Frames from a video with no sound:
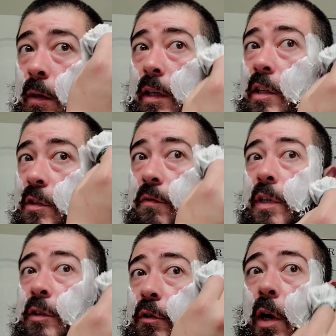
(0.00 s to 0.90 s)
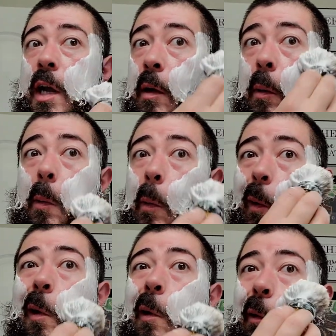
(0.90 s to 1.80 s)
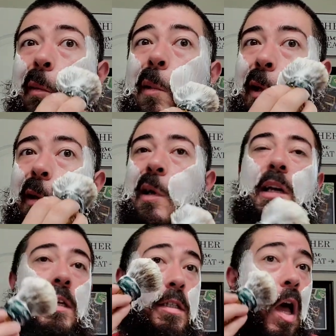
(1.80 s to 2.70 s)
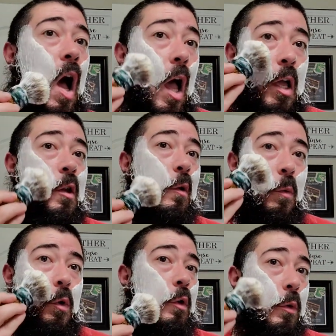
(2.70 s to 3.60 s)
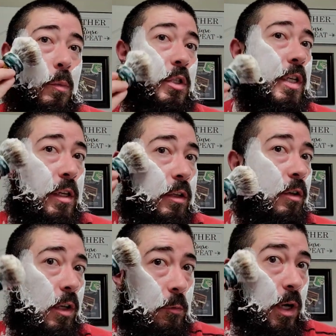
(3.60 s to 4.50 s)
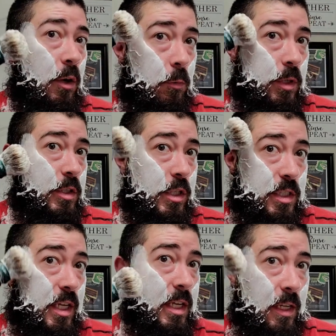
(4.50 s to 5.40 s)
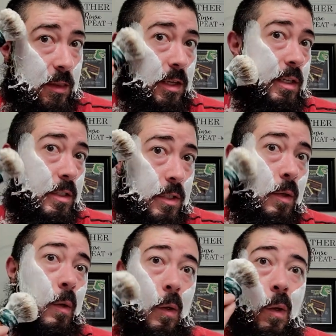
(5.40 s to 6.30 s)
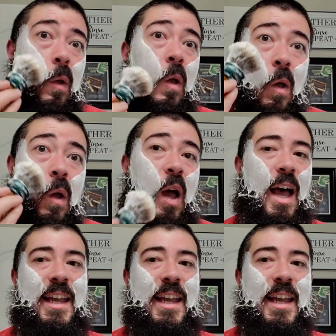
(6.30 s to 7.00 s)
it just feels great. You know what I mean? Because I don't do particularly well with just getting things. I